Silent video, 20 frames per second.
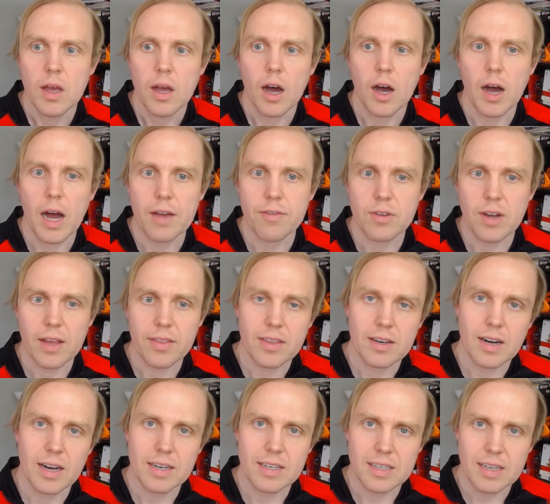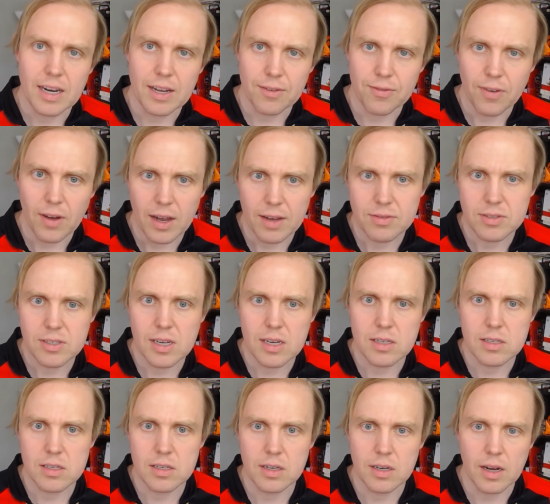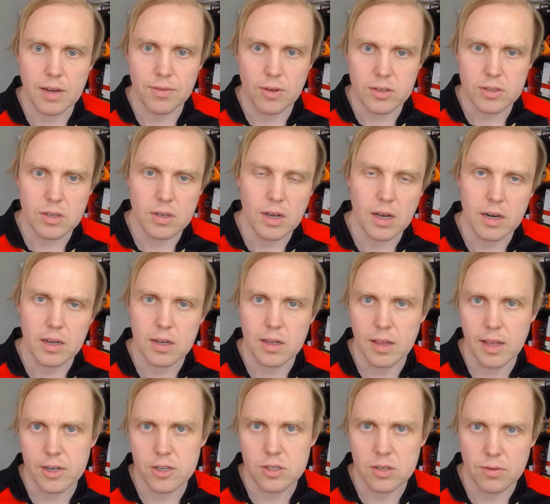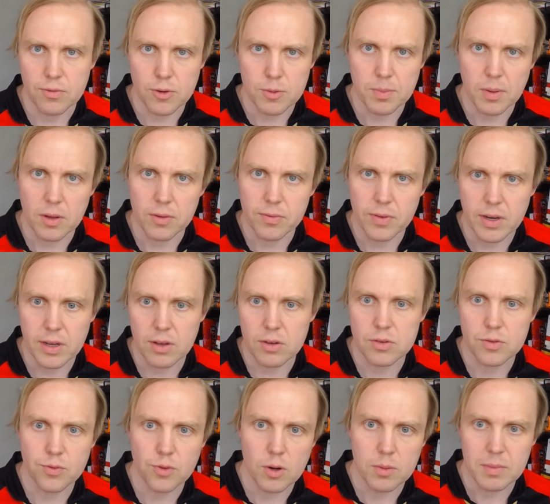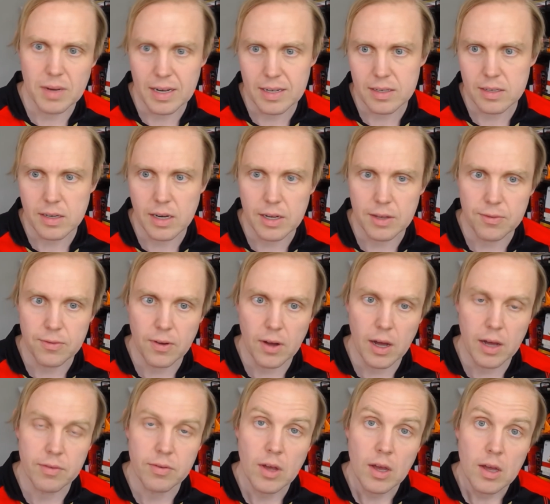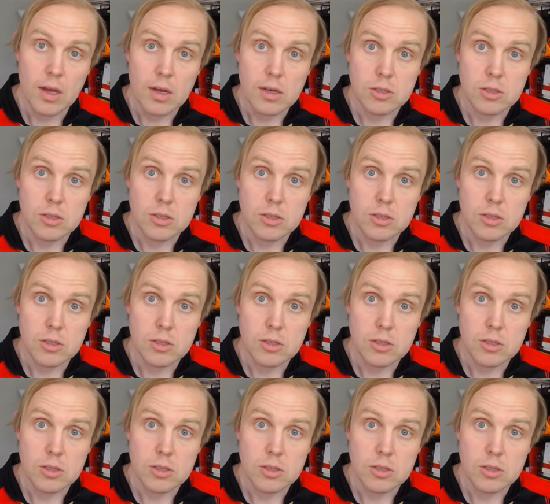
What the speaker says: I've got the 1985 season, and I've also got a collection of football videos from 1985,